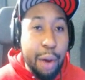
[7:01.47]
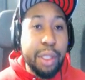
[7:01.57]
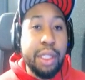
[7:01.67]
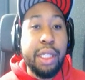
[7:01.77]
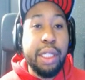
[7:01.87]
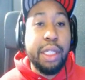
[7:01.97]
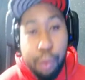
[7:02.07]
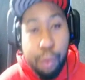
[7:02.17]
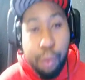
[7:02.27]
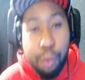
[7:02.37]
in 4
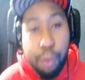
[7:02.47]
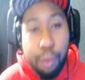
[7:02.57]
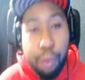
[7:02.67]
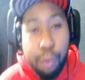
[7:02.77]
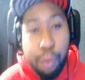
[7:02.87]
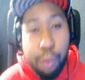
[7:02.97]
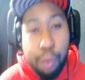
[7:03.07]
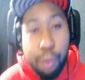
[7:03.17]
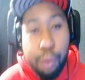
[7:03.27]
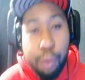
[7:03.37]
years ago.
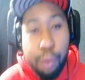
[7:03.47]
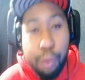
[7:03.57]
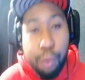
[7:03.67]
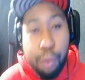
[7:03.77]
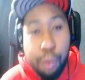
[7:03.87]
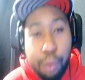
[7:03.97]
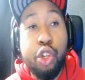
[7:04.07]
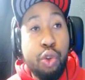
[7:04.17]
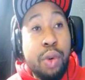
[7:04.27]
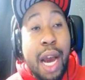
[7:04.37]
When
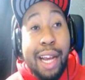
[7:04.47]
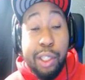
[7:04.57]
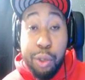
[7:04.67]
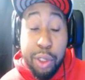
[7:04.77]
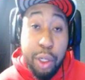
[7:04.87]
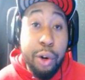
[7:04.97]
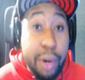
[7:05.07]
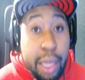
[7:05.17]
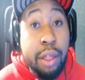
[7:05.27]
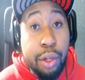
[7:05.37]
you guys used to
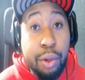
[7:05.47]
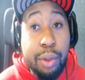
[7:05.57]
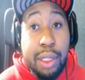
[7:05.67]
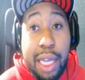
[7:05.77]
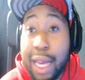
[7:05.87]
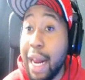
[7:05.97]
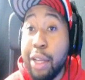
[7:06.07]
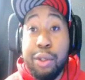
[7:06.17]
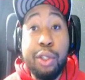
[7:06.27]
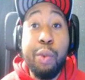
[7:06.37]
create the news, and I
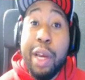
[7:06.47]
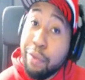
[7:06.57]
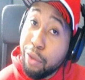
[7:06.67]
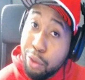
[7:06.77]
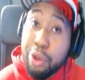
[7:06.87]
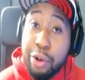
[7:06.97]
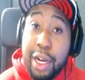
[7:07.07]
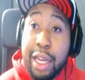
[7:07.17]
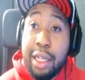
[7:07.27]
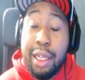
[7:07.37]
used to wait for you to
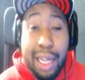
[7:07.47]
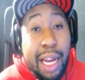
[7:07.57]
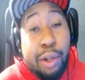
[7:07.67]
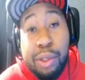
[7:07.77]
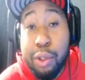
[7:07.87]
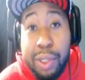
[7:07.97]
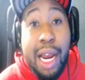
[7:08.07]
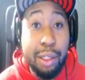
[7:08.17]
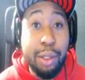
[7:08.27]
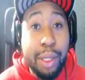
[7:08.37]
create it, and I used to
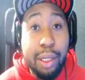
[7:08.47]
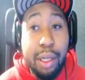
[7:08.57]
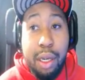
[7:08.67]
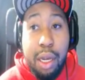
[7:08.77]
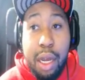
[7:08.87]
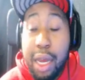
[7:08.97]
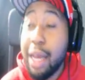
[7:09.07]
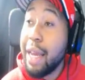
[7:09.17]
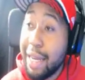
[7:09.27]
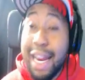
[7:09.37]
react to it.
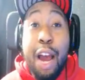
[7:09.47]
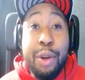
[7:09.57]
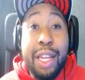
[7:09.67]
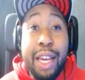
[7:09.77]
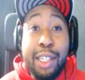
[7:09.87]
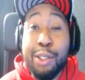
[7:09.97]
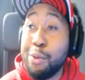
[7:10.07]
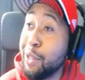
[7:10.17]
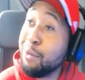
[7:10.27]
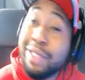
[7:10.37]
Nowadays,
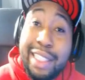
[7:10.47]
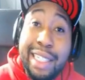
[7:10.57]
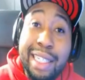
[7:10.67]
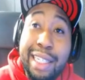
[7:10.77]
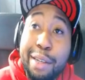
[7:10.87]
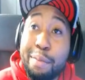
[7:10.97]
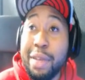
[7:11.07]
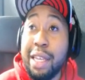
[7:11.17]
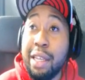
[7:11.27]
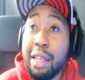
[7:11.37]
when you see
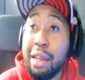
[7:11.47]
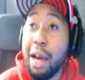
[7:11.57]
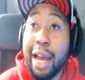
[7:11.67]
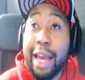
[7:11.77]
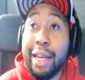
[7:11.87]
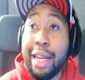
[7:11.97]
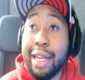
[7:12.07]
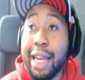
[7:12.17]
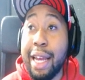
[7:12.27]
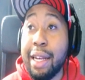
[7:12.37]
me, and
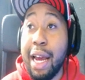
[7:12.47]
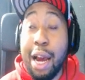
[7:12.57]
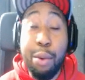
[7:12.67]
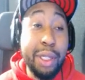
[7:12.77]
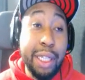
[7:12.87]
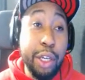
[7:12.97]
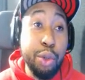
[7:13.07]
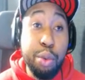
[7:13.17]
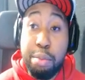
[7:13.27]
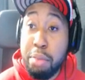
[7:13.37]
again, I will tell
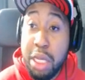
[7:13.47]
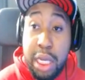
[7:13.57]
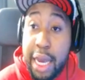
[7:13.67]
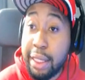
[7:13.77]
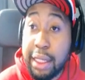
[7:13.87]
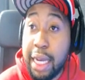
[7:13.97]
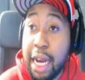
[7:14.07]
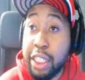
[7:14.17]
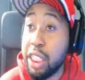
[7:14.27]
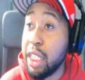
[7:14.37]
you, me and
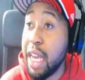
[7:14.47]
Tekashi,